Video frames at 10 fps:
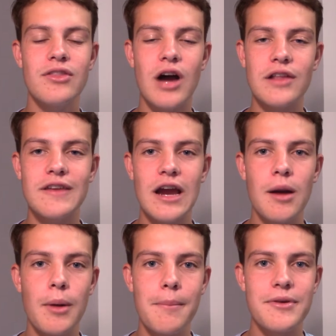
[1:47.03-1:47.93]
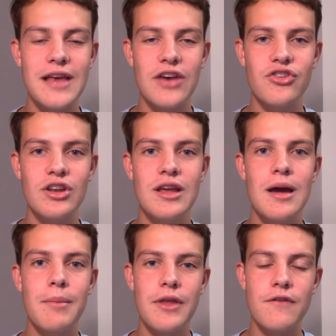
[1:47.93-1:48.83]
Not terrible in possession,
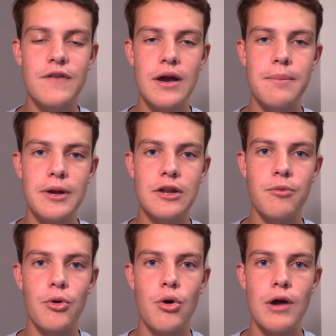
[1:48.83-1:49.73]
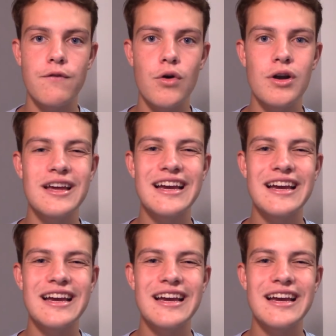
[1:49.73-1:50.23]
but they're very predictable going forward